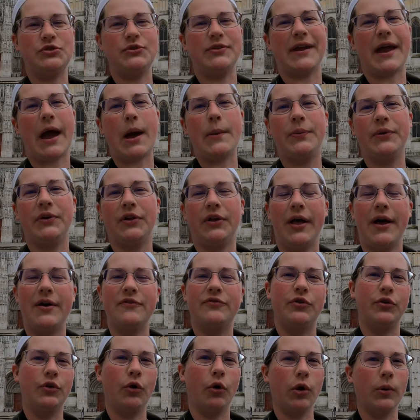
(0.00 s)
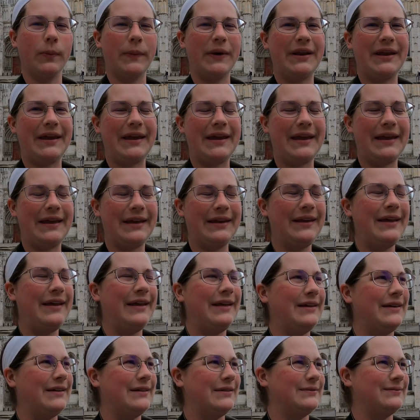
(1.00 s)
To the capital of Normandy.
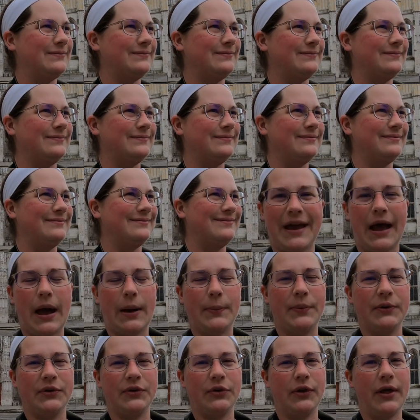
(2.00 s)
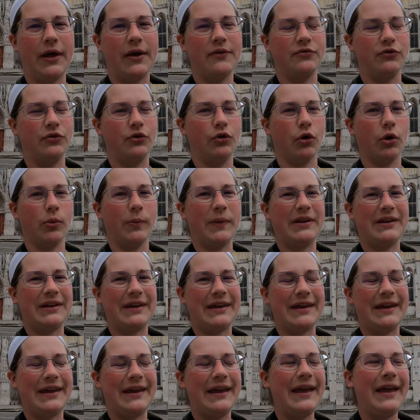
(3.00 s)
The capital of
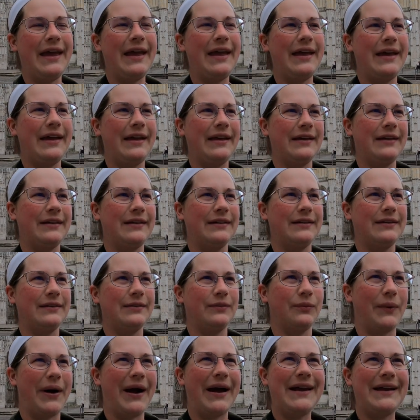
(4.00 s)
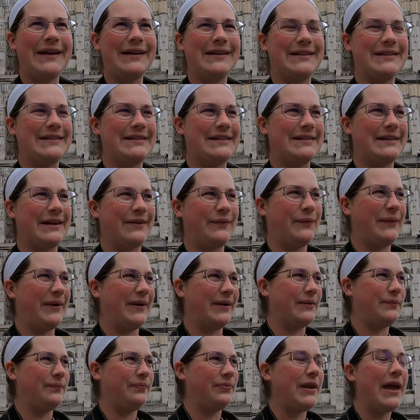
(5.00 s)
Normandy. Why? It doesn't sound
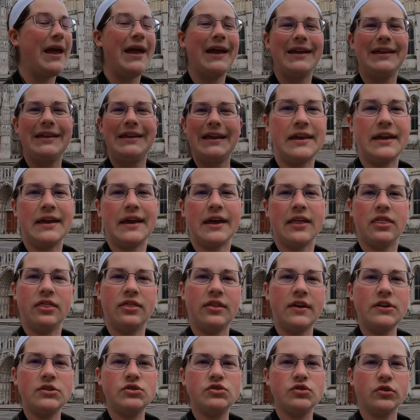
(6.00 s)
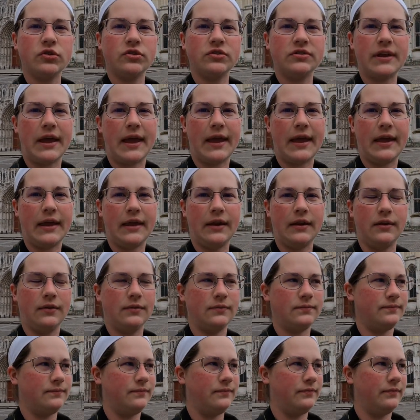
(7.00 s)
weird. The Cathedral de
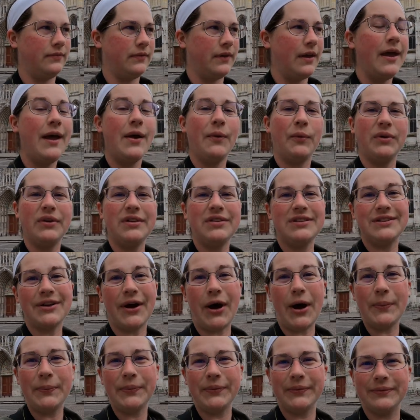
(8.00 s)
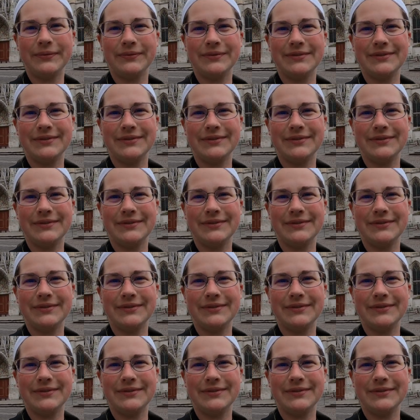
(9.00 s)
one of the top